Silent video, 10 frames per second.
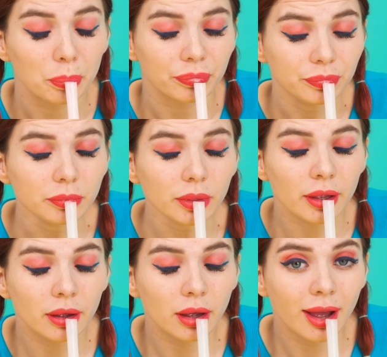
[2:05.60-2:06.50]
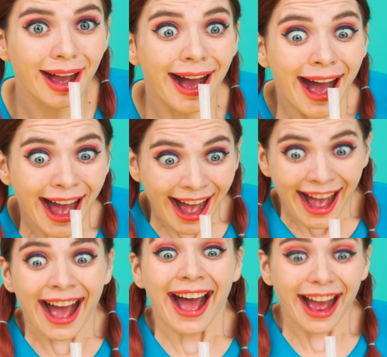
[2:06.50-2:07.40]
Wow,
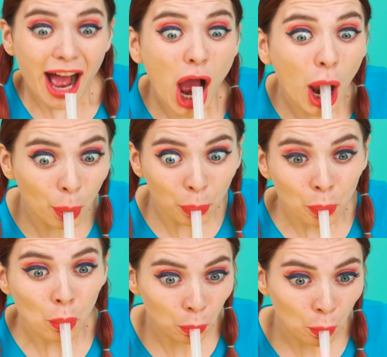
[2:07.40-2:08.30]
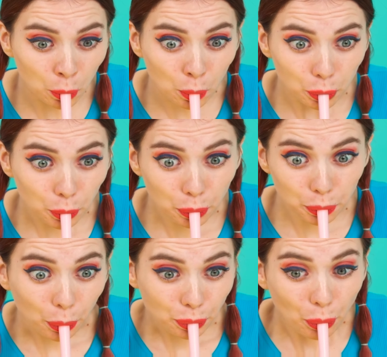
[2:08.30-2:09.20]
it's delicious. I want
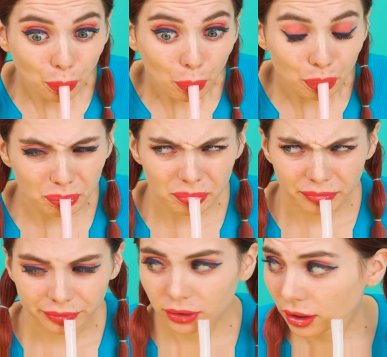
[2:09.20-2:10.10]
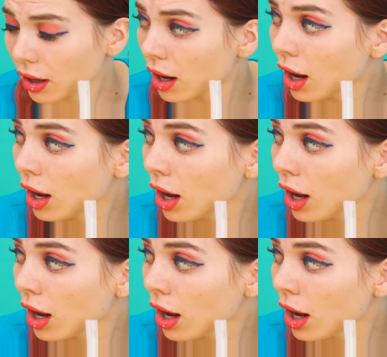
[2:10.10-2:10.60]
more. What is it?